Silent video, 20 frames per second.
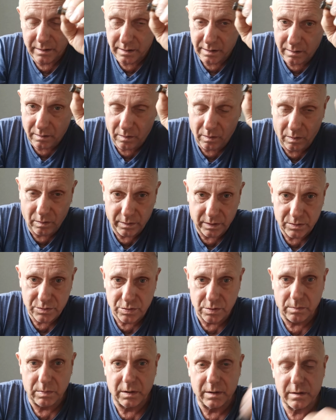and all the
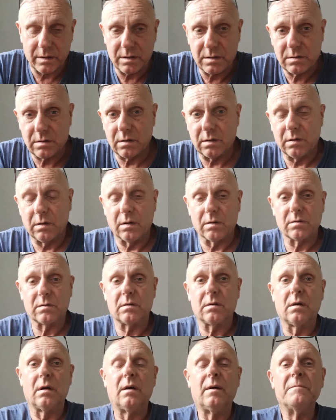trouble that it's
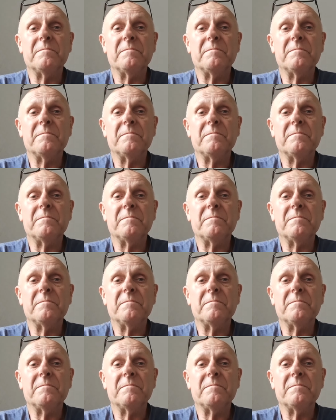caused,